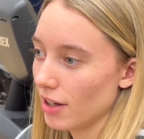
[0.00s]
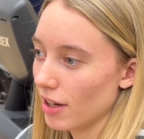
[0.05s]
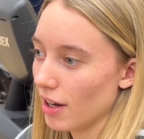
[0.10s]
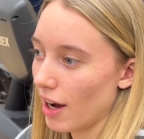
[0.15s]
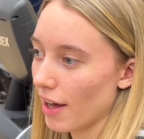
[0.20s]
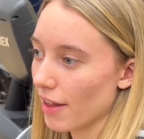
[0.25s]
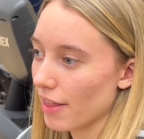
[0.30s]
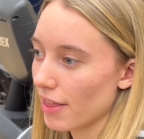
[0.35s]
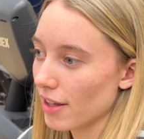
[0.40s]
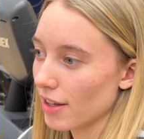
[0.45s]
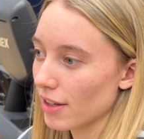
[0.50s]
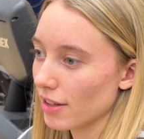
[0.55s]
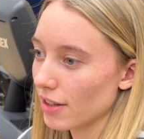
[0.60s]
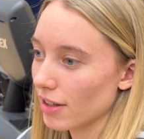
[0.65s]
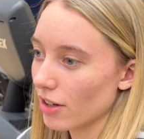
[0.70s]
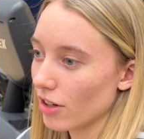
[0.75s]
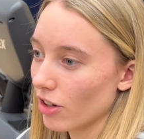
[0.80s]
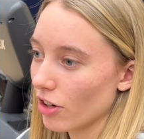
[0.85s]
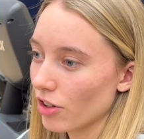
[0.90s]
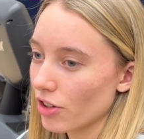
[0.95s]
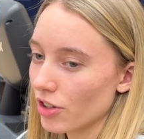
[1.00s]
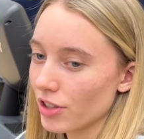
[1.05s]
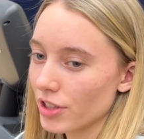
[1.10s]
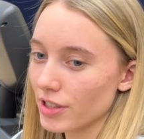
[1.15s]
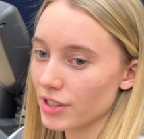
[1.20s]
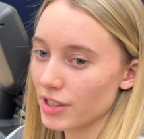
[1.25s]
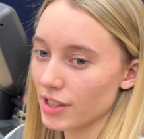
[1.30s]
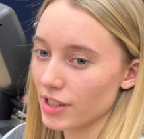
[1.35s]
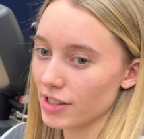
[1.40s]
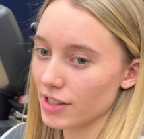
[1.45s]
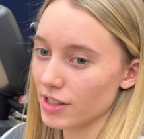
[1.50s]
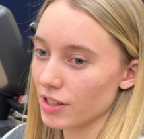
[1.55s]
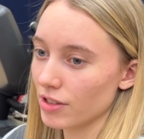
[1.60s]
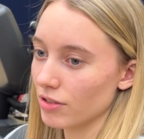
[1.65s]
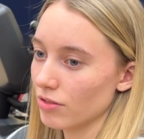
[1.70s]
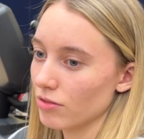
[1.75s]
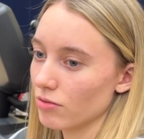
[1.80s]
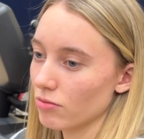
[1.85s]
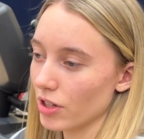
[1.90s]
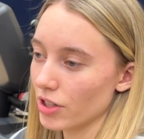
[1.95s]
I think earlier in the
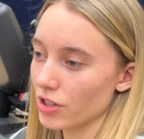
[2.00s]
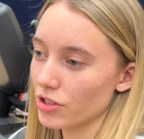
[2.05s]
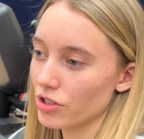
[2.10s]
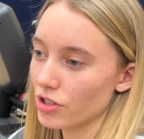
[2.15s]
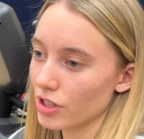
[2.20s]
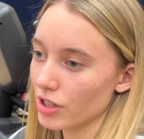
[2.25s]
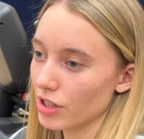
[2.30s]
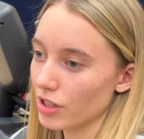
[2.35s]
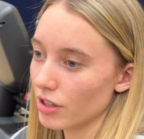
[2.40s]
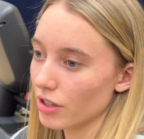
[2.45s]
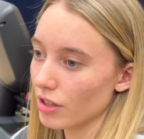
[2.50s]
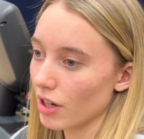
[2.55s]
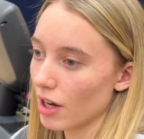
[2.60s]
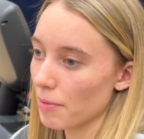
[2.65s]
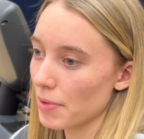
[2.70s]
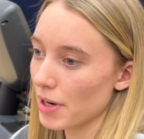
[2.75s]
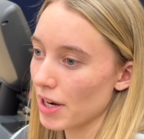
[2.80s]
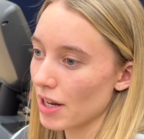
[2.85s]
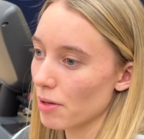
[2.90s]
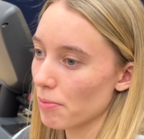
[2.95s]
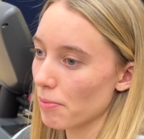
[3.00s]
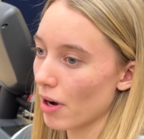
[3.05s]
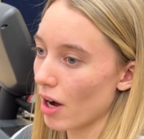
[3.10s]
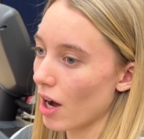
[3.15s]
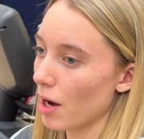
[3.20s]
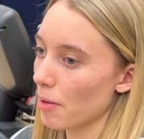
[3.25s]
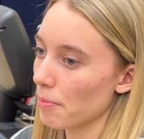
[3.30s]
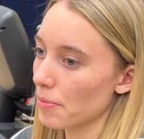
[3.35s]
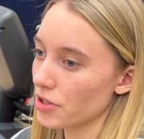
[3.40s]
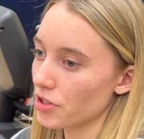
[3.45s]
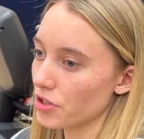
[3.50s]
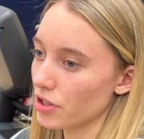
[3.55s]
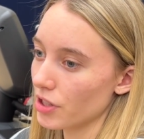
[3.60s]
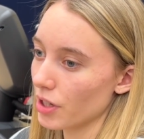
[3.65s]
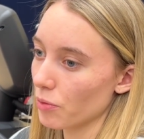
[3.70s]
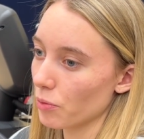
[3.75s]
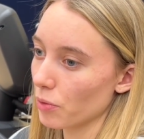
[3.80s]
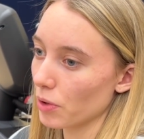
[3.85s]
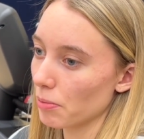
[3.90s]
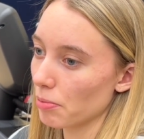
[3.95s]
season, when she, I mean, in the Bahamas, she
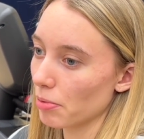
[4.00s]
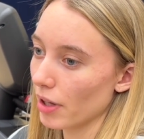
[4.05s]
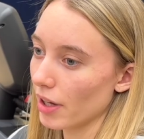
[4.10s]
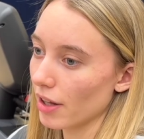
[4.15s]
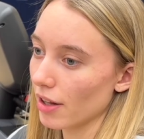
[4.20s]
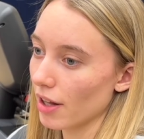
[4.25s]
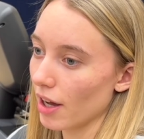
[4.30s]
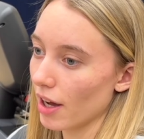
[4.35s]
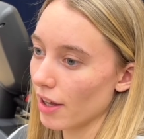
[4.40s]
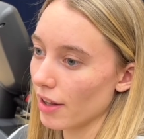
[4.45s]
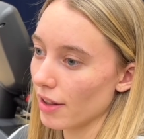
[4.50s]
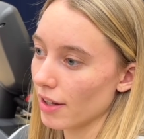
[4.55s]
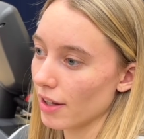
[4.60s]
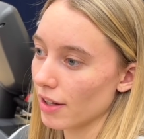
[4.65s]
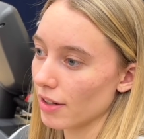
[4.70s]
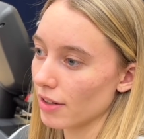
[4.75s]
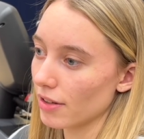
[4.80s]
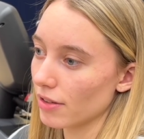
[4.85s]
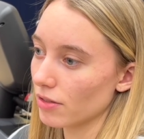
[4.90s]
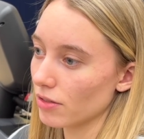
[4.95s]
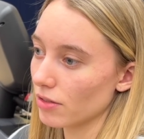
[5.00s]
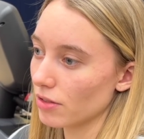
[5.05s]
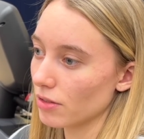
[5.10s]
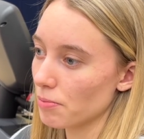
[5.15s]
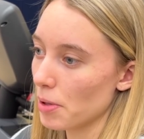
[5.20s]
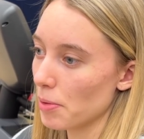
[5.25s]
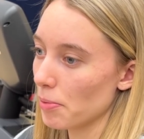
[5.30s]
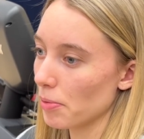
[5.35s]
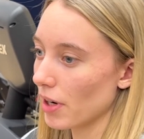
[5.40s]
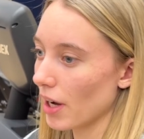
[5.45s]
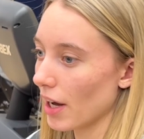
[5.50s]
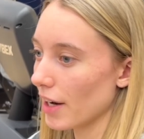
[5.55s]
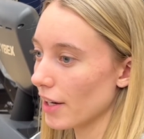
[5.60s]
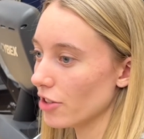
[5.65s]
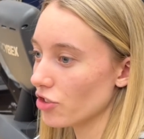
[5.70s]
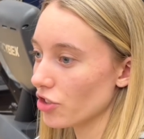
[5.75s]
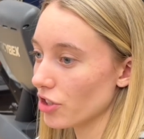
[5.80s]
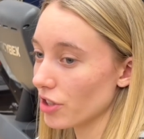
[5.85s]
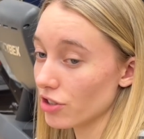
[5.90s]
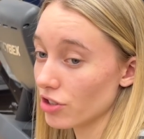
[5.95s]
didn't really play a lot, and then people got
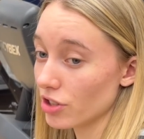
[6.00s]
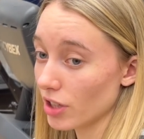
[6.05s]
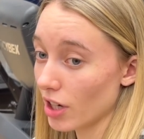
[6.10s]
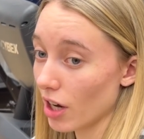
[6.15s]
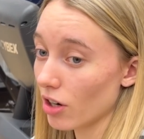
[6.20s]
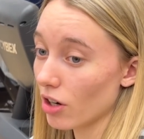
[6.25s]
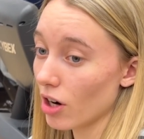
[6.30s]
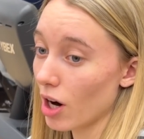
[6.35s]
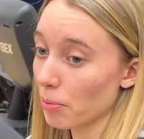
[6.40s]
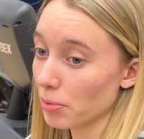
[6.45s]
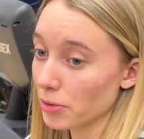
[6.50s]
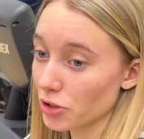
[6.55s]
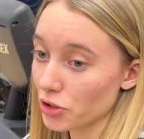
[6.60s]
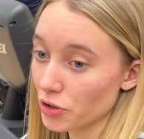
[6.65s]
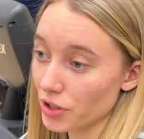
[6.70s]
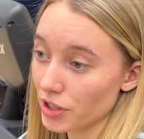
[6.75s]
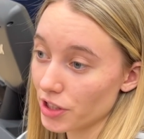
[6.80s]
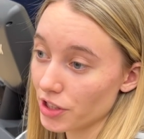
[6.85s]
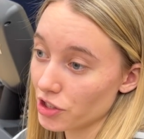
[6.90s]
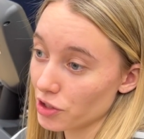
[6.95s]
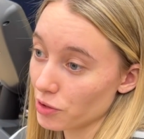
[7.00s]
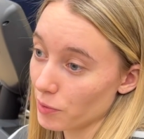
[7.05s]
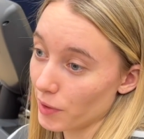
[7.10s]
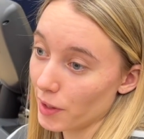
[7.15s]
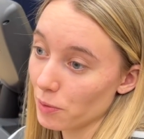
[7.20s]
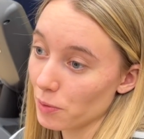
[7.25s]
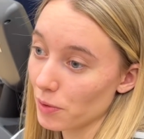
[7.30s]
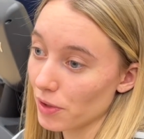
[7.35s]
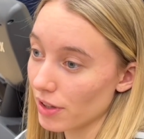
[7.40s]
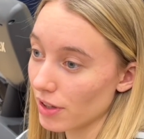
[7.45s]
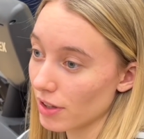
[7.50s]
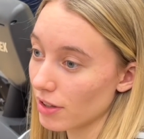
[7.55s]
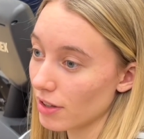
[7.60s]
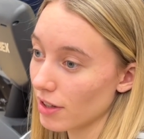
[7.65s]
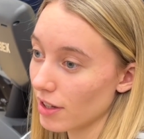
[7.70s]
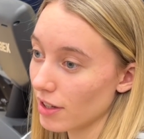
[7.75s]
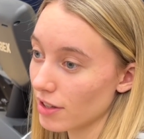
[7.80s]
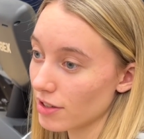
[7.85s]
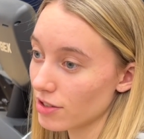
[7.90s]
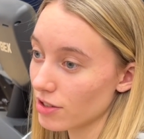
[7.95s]
injured, and she got her opportunity. She ran with it,
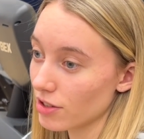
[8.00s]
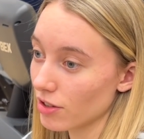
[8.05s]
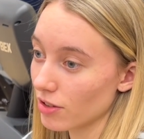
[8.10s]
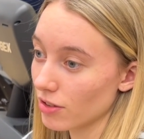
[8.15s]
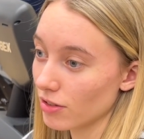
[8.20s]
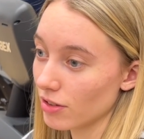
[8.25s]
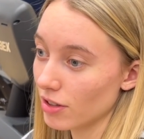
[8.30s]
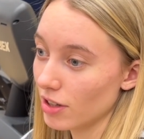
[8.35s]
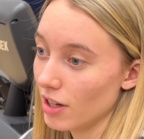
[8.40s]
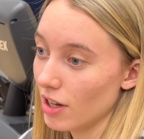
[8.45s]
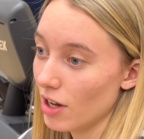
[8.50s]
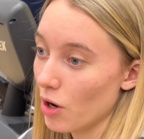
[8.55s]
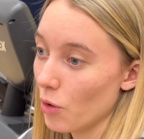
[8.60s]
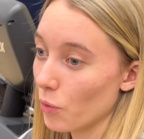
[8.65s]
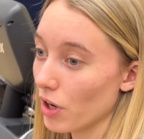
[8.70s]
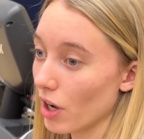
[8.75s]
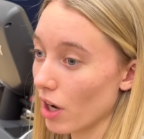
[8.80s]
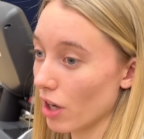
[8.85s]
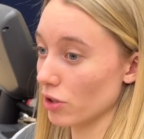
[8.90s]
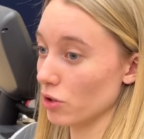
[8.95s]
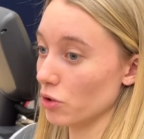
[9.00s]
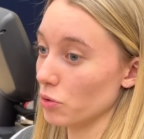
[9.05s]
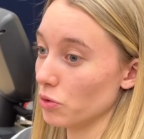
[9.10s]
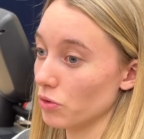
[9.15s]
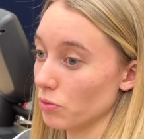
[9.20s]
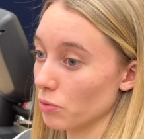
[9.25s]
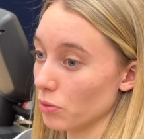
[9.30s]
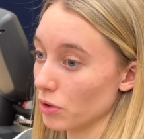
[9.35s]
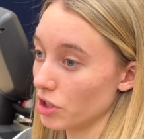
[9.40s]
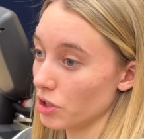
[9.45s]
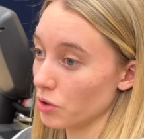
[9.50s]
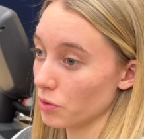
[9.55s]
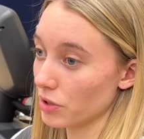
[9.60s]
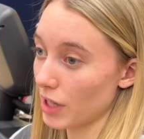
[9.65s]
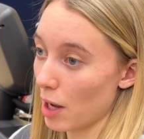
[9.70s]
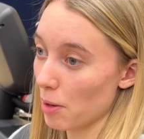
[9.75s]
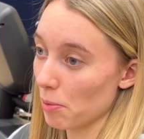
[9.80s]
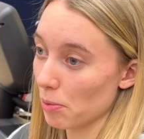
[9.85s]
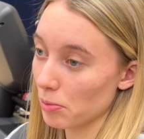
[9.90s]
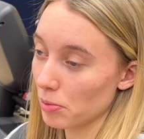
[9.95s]
and so we all knew what she was
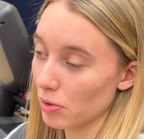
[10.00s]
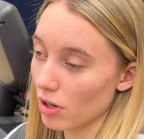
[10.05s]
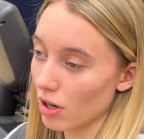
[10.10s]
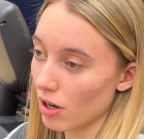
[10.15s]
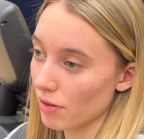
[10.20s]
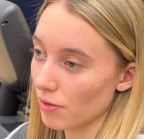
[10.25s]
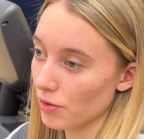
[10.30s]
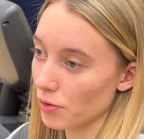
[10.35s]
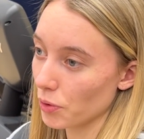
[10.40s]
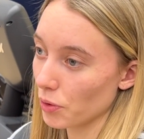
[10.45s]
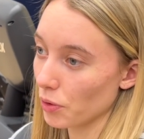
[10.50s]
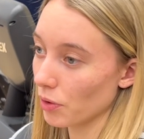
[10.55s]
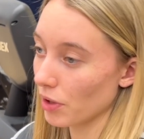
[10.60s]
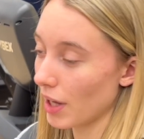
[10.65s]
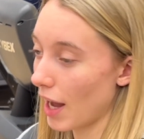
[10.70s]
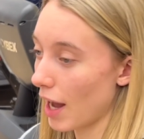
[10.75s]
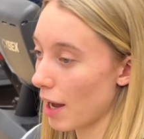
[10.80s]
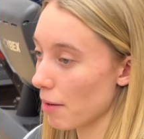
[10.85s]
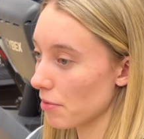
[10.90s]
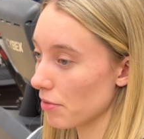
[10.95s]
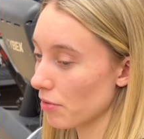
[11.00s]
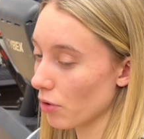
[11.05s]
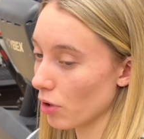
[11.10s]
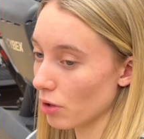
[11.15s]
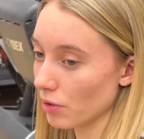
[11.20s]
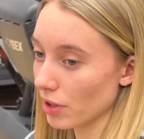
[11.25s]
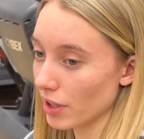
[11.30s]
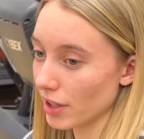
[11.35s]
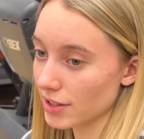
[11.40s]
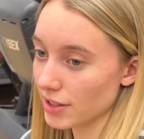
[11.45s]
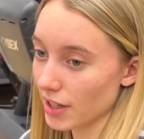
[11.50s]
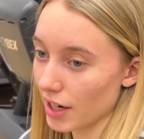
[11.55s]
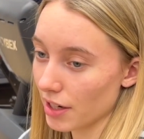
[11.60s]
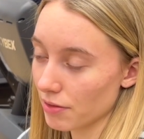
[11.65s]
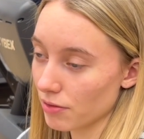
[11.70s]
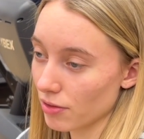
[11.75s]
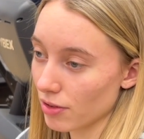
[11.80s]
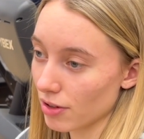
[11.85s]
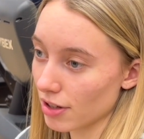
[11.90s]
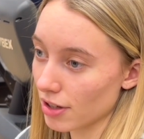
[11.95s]
capable of, and we are really happy for her, really excited
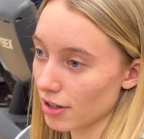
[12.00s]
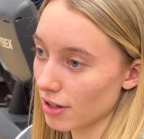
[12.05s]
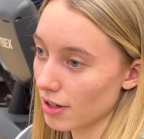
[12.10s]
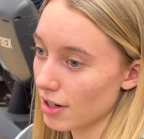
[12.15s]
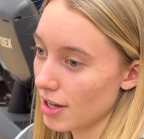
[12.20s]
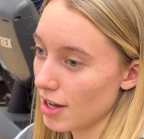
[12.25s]
for her.